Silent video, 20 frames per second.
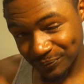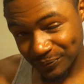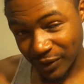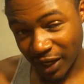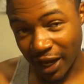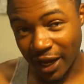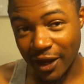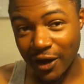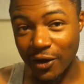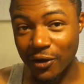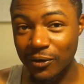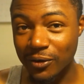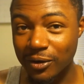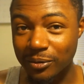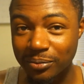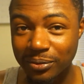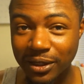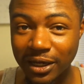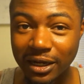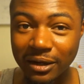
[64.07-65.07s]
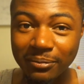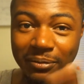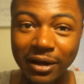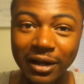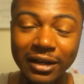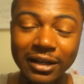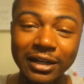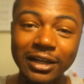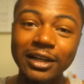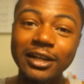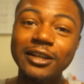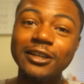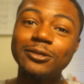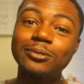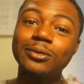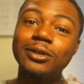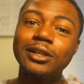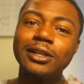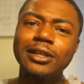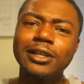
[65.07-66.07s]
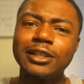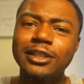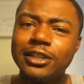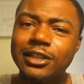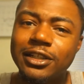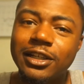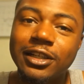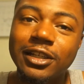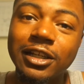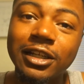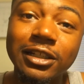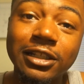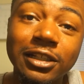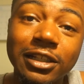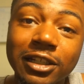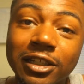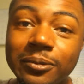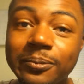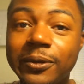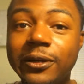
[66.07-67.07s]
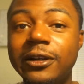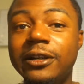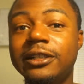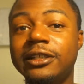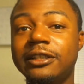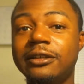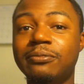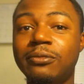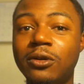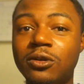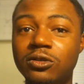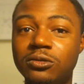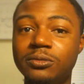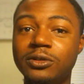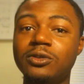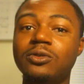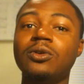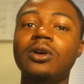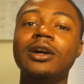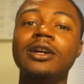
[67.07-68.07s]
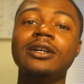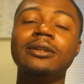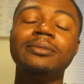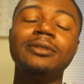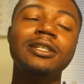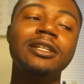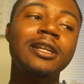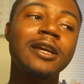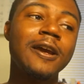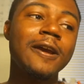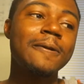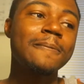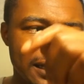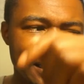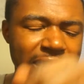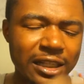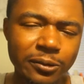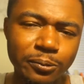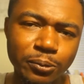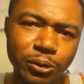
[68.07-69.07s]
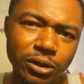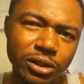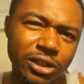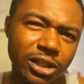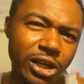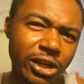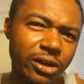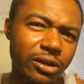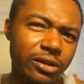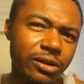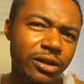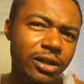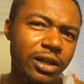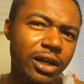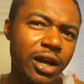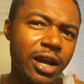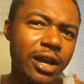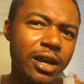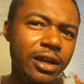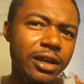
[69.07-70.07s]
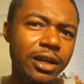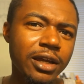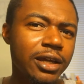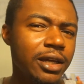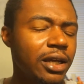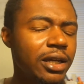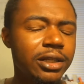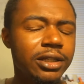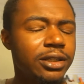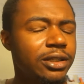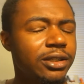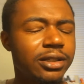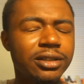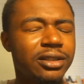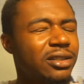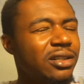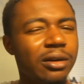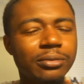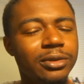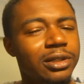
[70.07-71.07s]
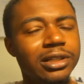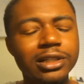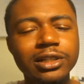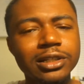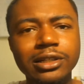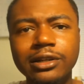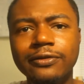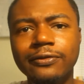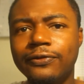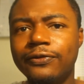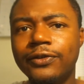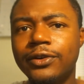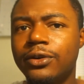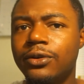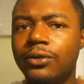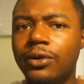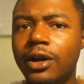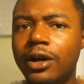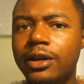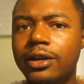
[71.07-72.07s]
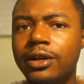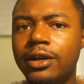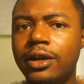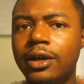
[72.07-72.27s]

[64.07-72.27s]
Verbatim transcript: I ain't gonna complain about it. It is what it is. It's an, it's an experience. It molds me who I am today. This particular night, it, it just something just didn't feel right.